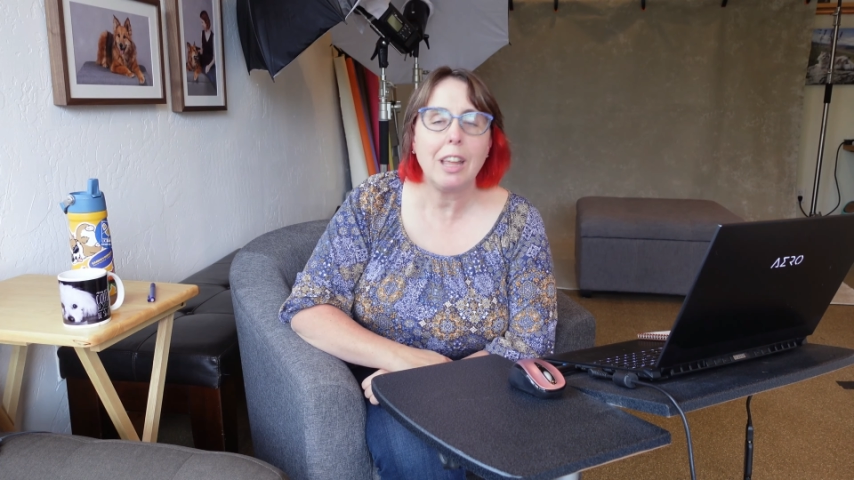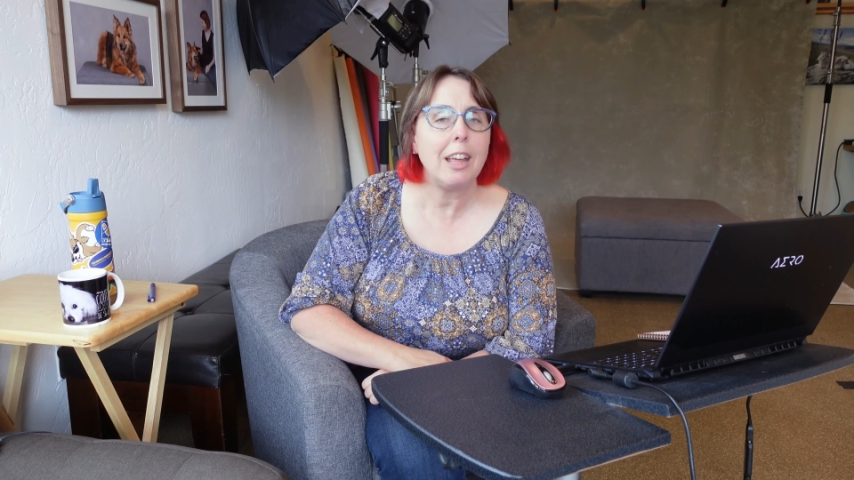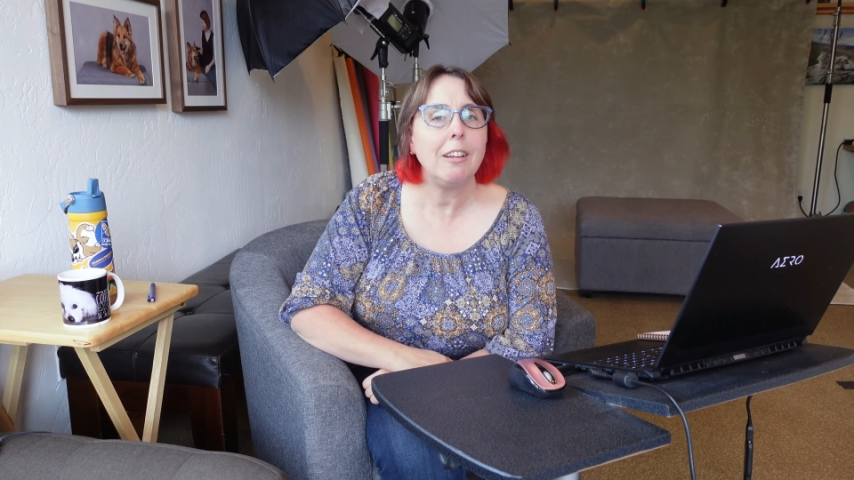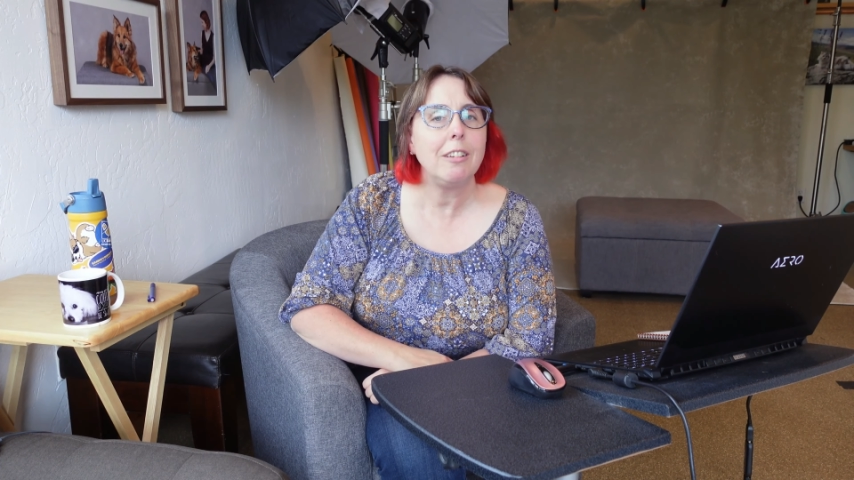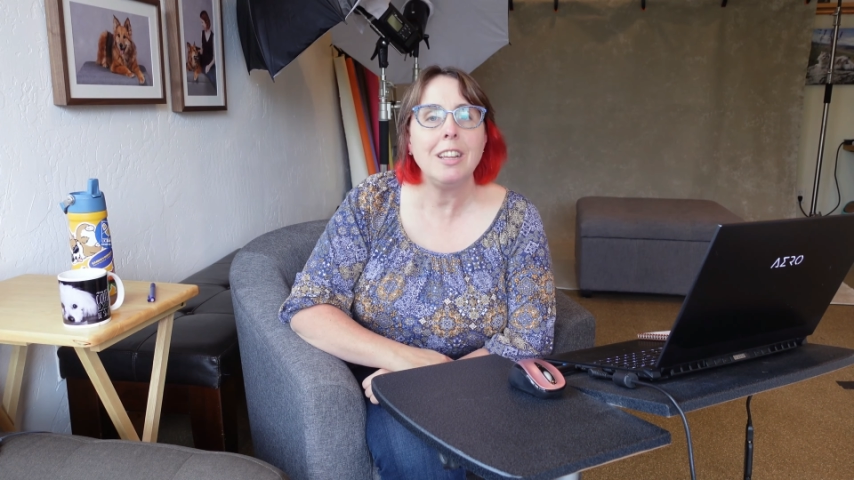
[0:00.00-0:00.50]

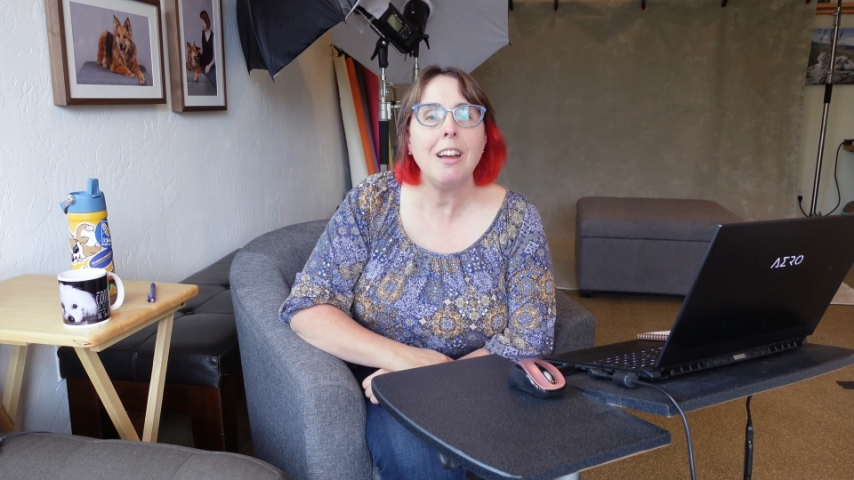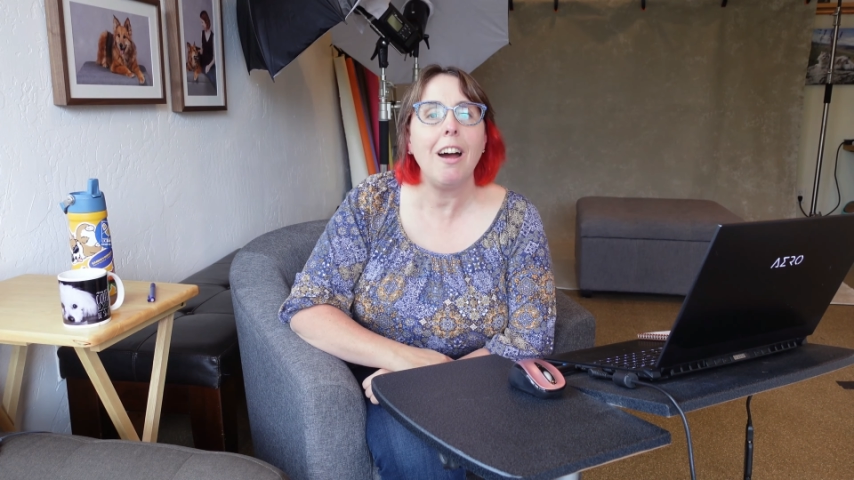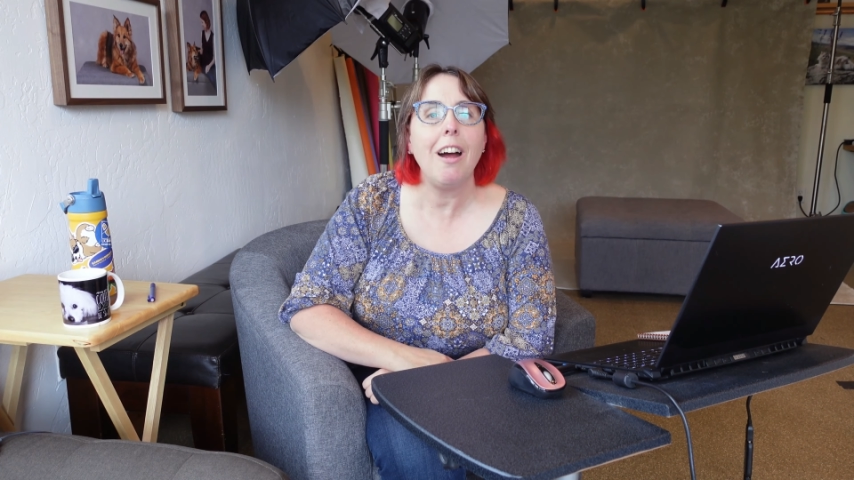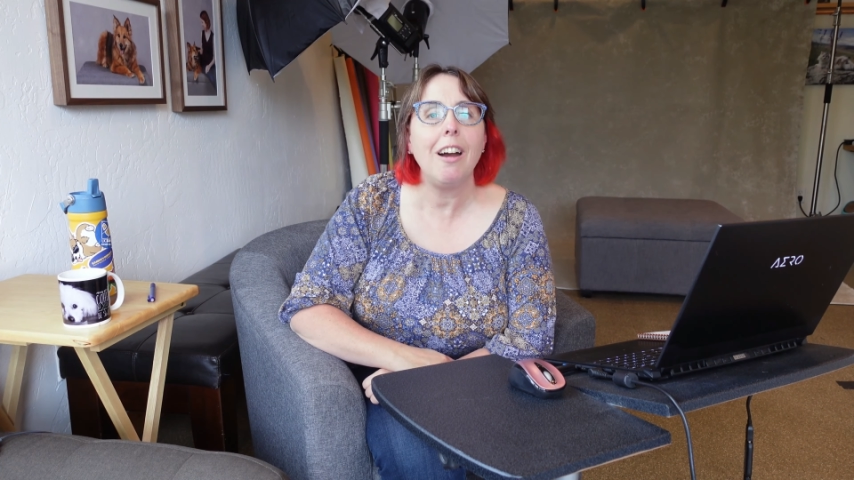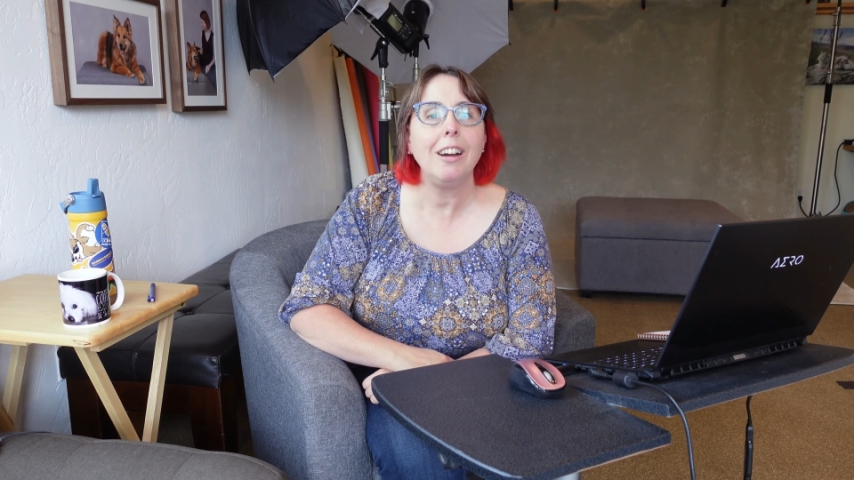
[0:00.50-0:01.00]
and T
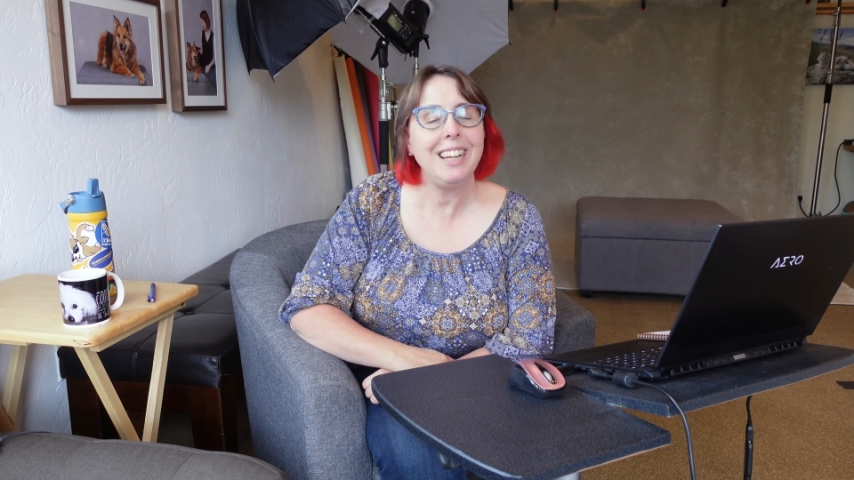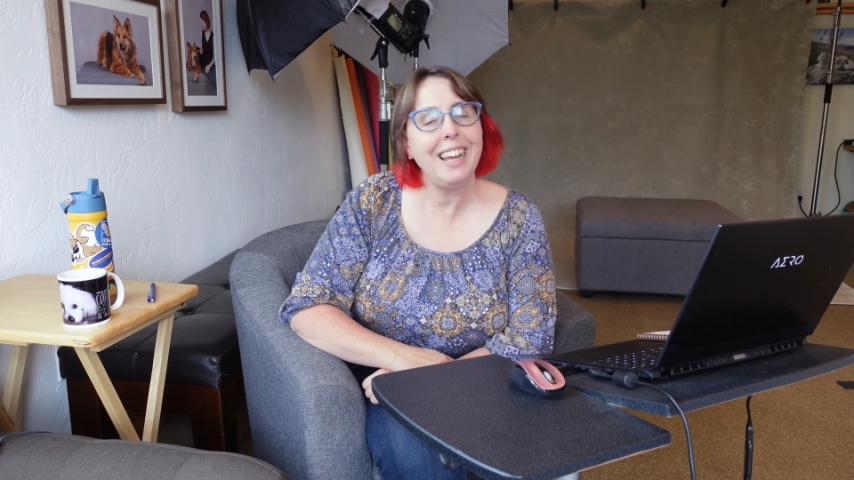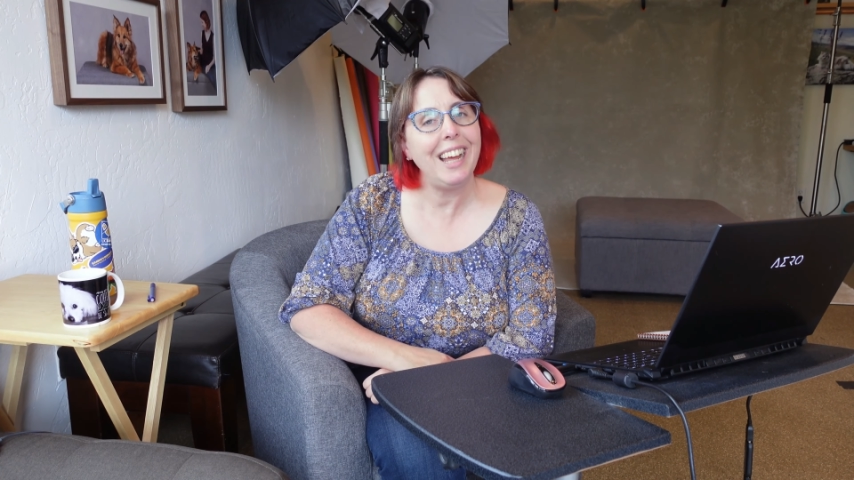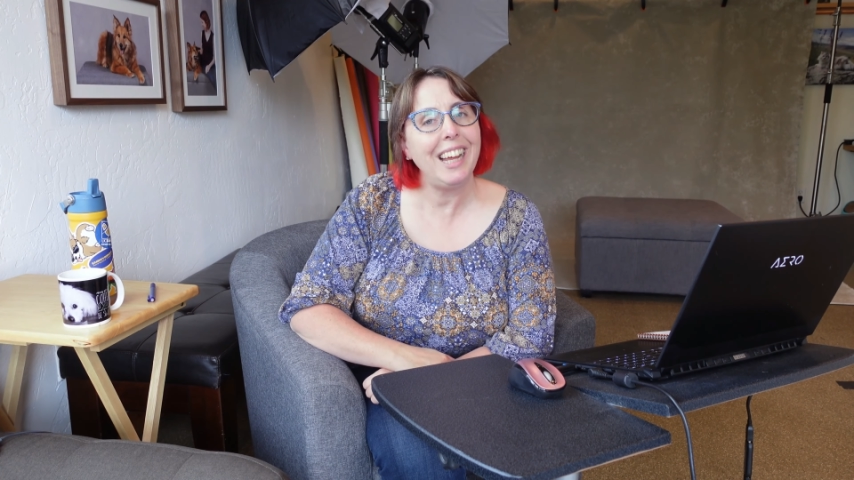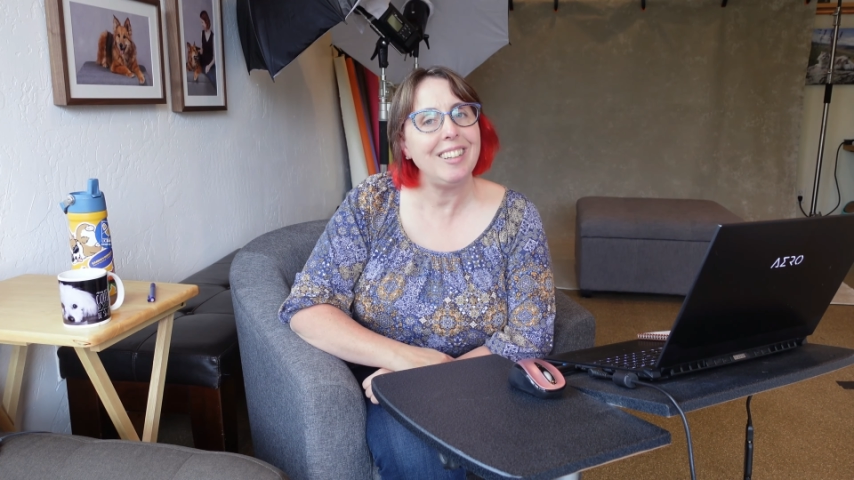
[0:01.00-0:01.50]
R E
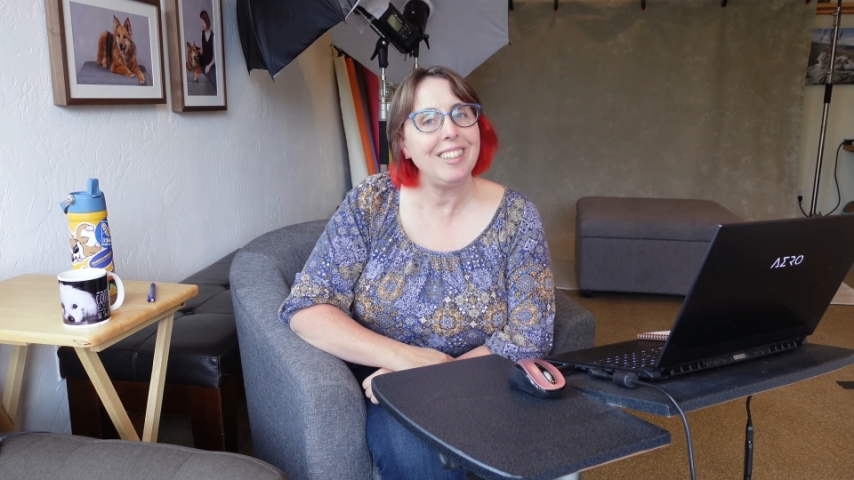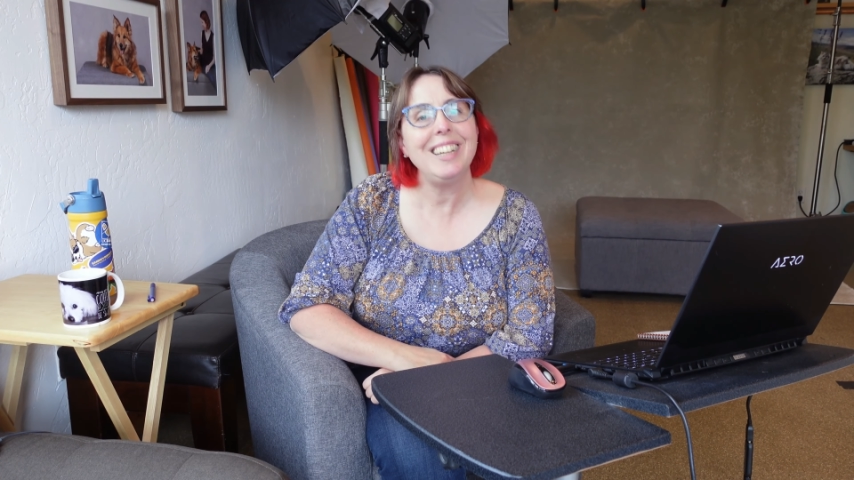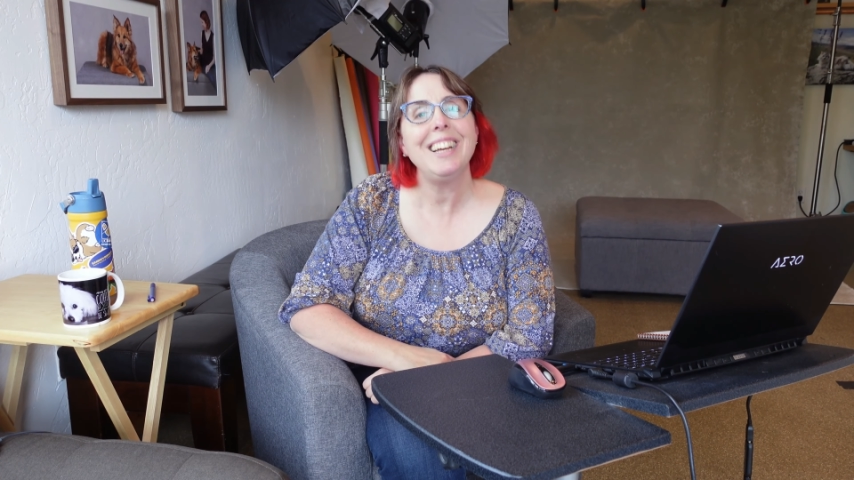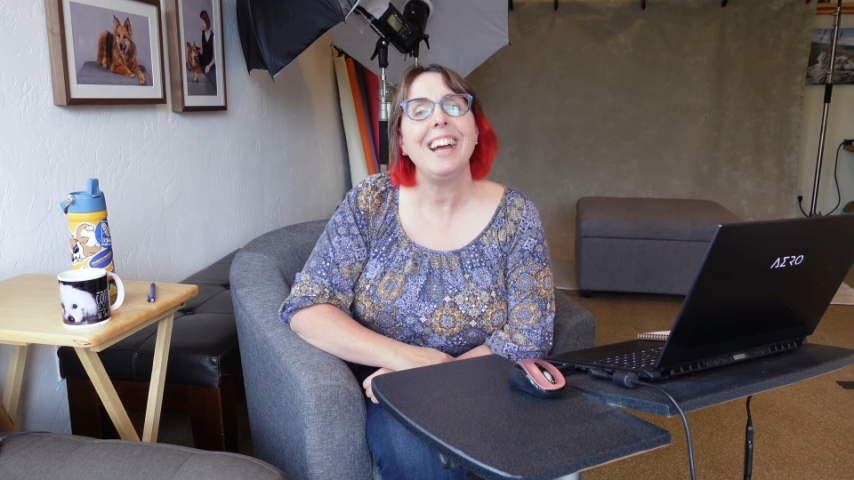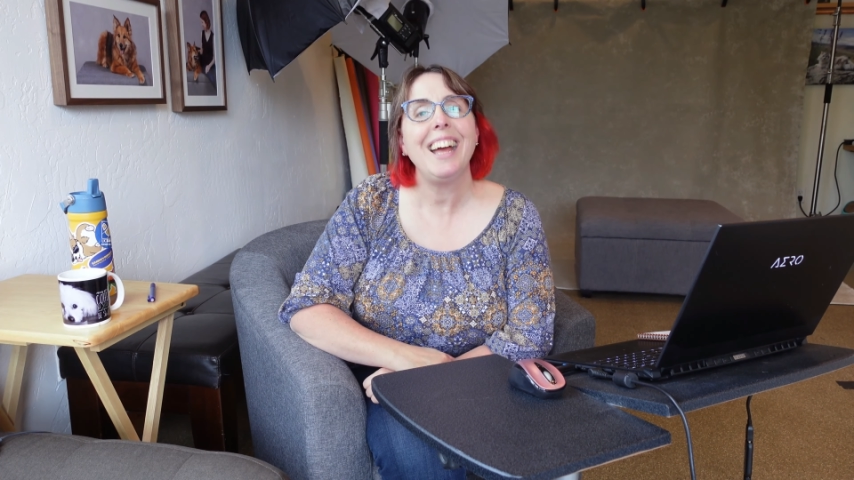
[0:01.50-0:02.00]
A T